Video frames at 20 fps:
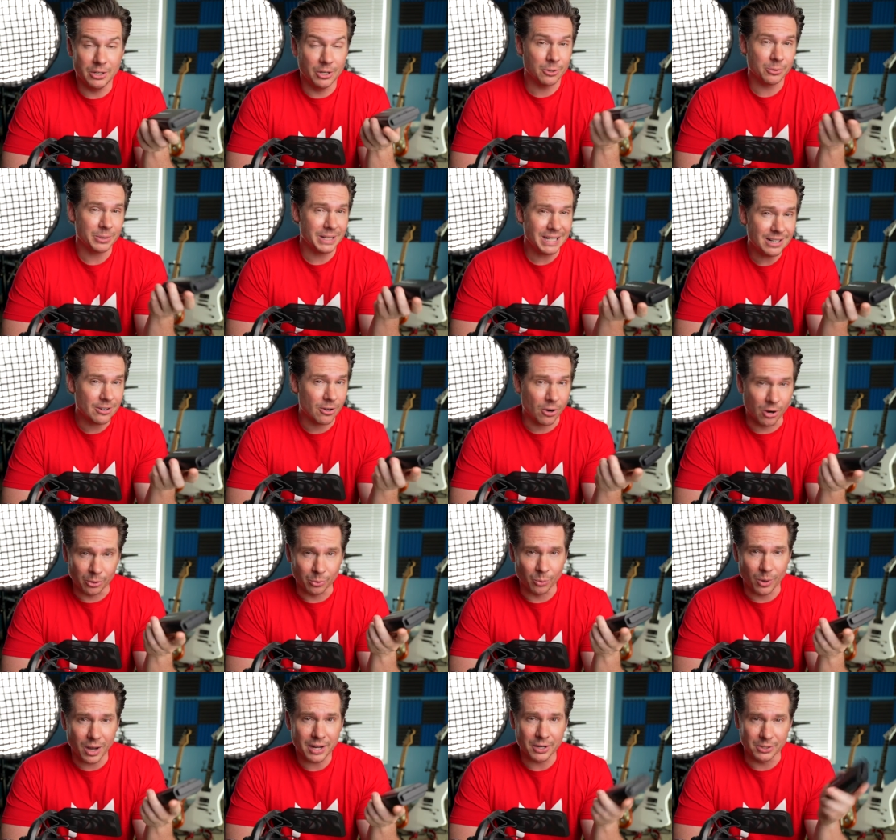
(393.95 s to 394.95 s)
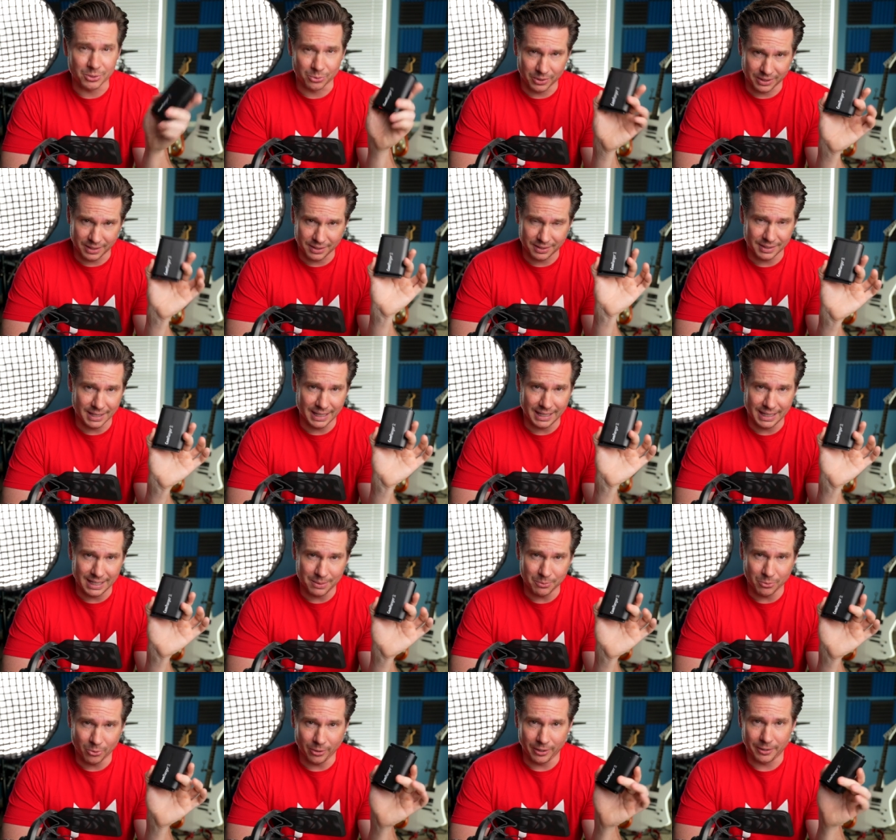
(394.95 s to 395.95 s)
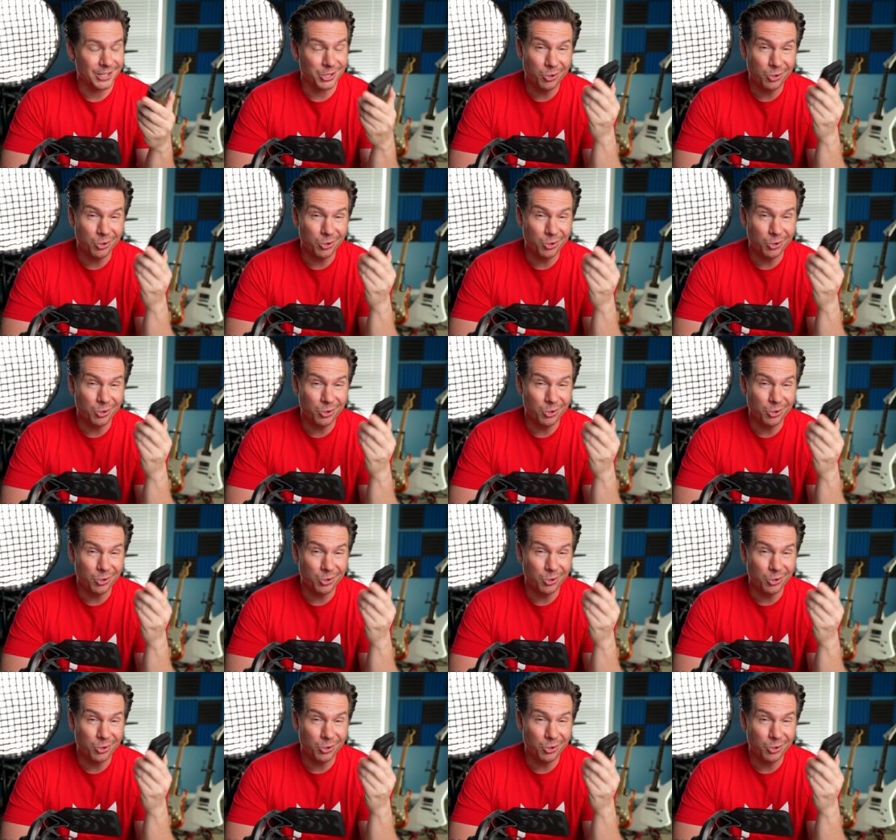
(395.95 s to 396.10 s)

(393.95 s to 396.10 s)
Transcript: You don't need hard wires with this thing anymore.